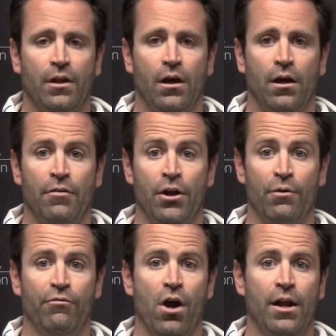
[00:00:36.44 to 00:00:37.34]
And then
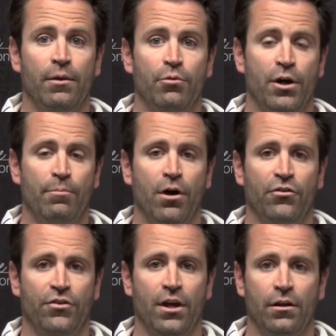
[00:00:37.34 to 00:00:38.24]
on Friday, playing Ball
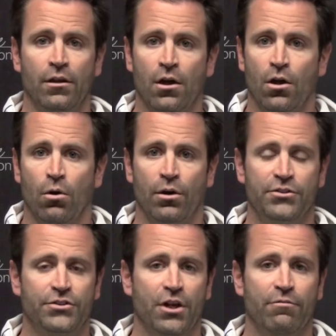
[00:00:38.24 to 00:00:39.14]
State,
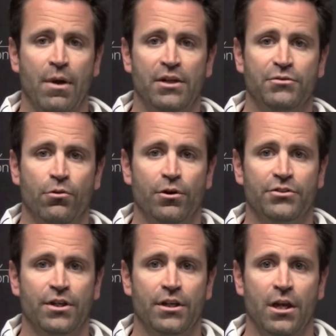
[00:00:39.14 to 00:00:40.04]
always a tough match for
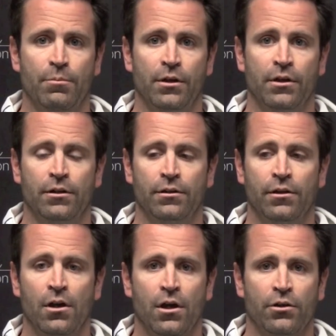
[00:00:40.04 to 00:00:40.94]
us. They came in and
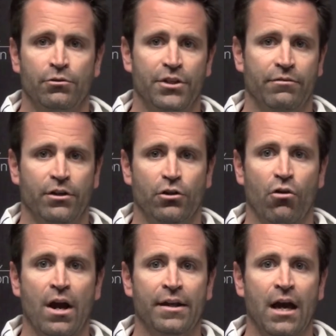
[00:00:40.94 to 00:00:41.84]
definitely a
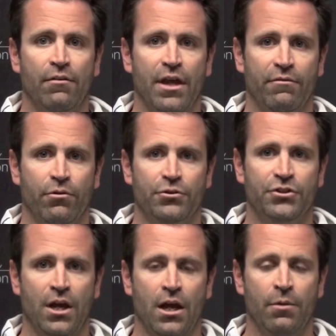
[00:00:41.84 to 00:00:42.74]
grind out in that
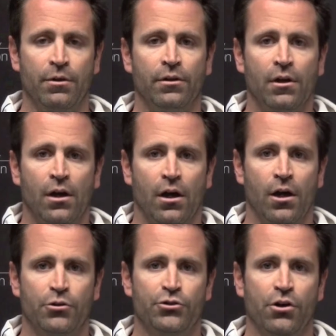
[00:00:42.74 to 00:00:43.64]
first game.
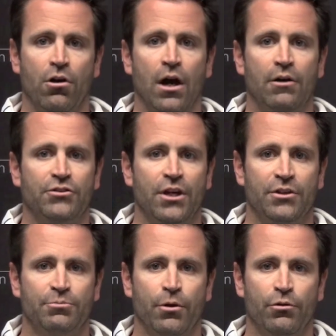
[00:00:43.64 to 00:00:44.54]
And you saw our
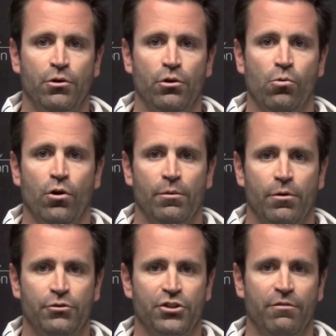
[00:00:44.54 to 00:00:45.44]
outsides both go to work,
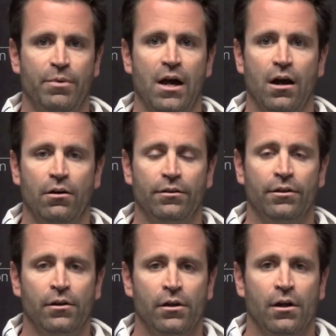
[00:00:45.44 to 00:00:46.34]
both Jeff Powell
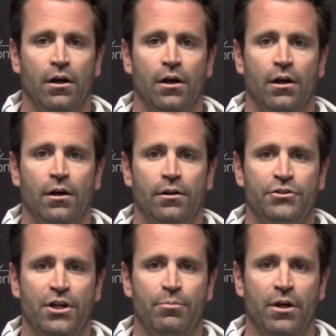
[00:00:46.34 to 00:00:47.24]
and
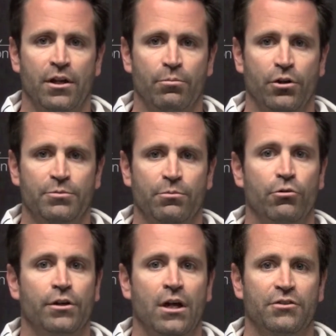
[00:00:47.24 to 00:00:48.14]
Jay Petty, and put up some
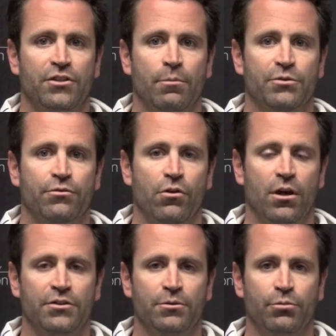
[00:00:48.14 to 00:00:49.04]
really nice numbers for
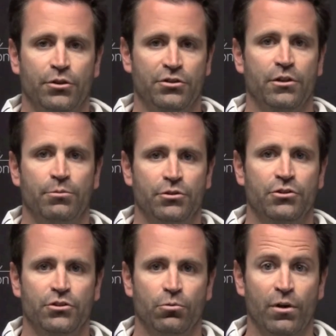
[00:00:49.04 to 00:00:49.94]
us and put us in a
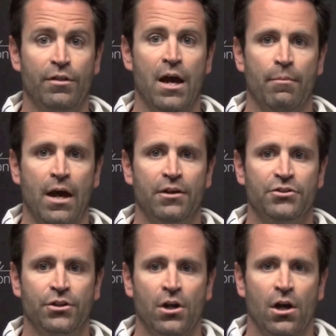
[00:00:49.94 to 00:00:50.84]
position to win that
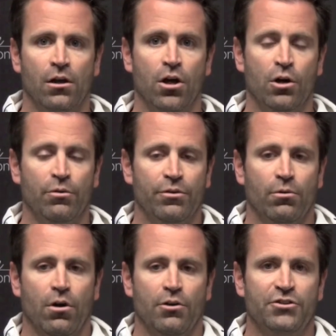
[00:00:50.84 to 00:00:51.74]
match. Along with
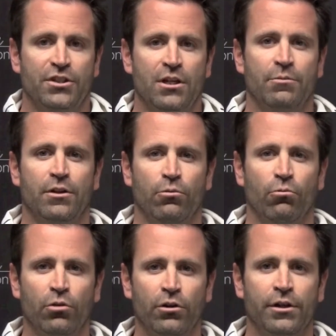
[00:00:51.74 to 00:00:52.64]
our team did a
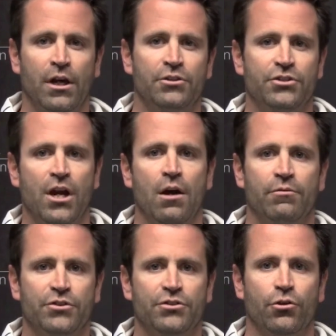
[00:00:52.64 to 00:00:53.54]
really nice job
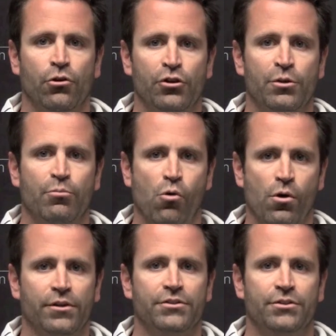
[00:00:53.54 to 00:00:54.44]
of just earning
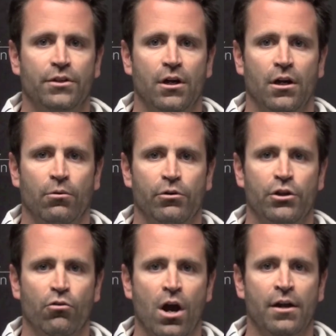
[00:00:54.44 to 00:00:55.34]
points, really
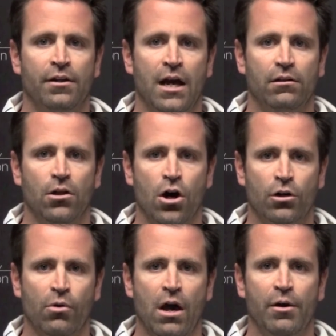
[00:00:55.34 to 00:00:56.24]
grinding out
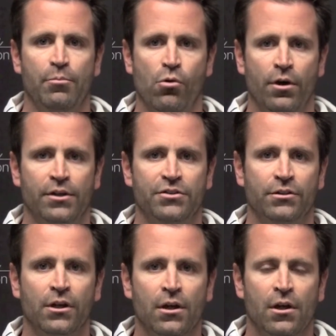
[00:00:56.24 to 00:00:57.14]
long rally points.
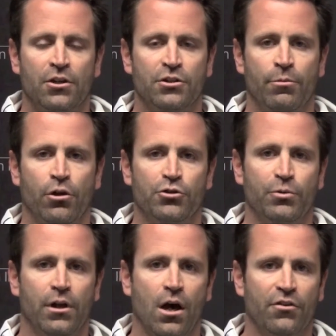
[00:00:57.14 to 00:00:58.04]
And some of those
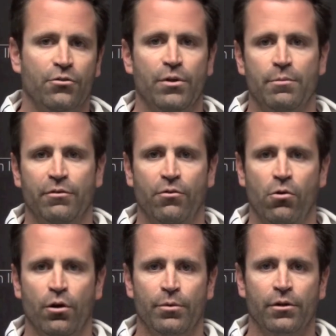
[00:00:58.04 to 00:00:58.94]
we'd lost the week
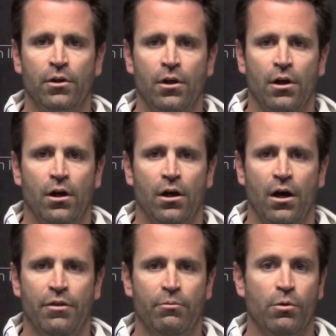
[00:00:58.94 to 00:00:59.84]
before, but
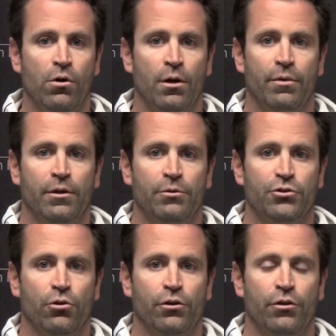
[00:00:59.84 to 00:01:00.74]
I think we won a big
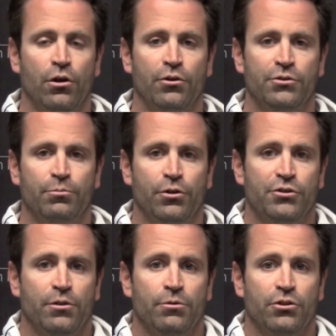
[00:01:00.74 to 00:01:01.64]
majority of those and put
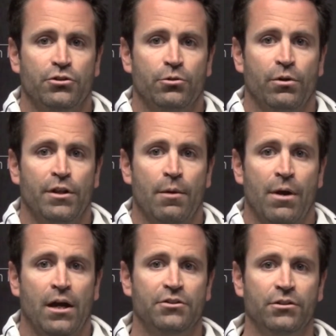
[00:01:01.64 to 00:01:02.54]
us in a position to win that
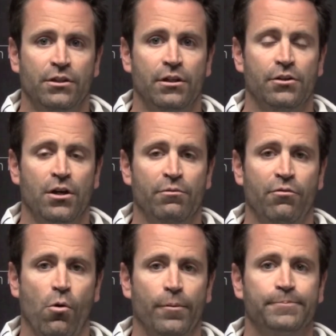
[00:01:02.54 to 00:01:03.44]
match and get it done in
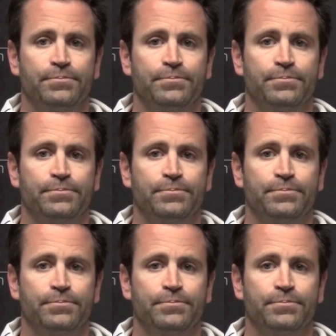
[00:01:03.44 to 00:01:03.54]
four.